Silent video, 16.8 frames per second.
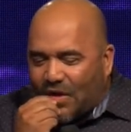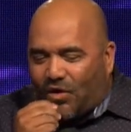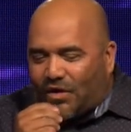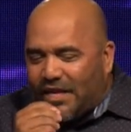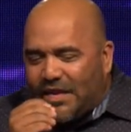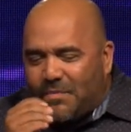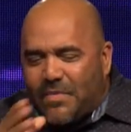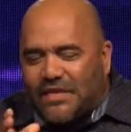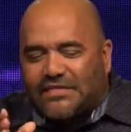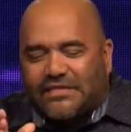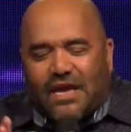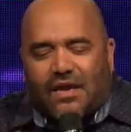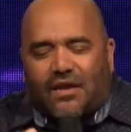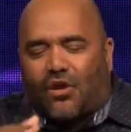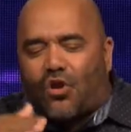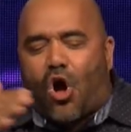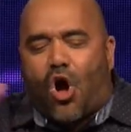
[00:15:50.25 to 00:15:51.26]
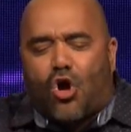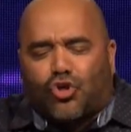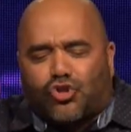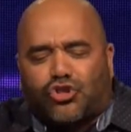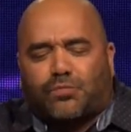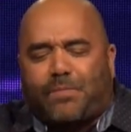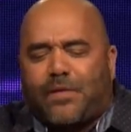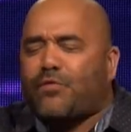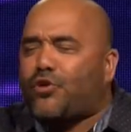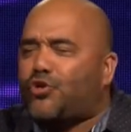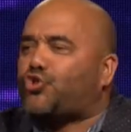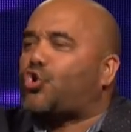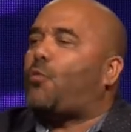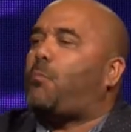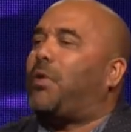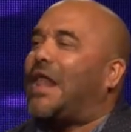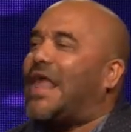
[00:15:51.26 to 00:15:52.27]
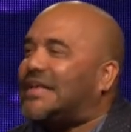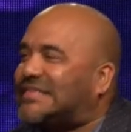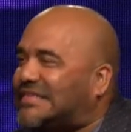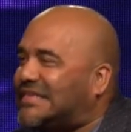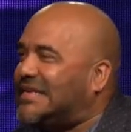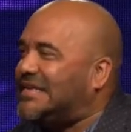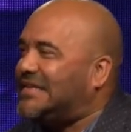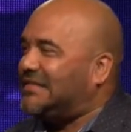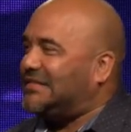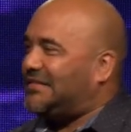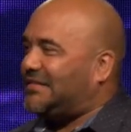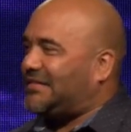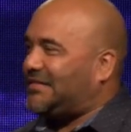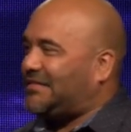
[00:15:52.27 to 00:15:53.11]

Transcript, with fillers: he missed out on all spiritual blessings.